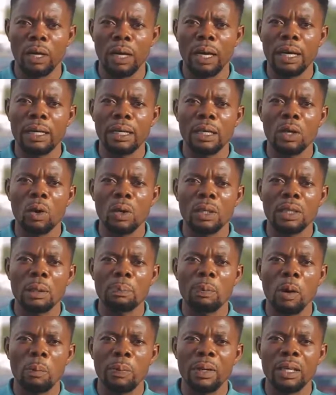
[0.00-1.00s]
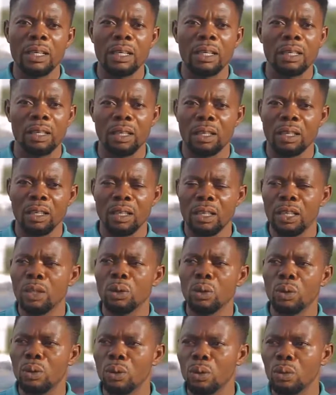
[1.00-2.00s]
And it causes the public, you
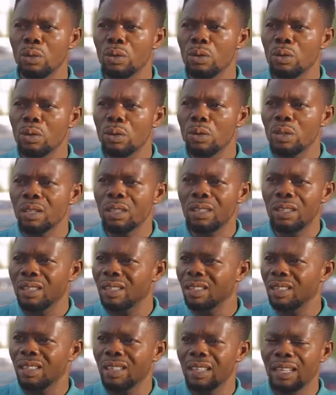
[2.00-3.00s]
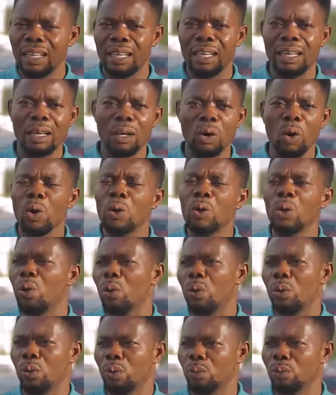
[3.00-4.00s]
know, odor.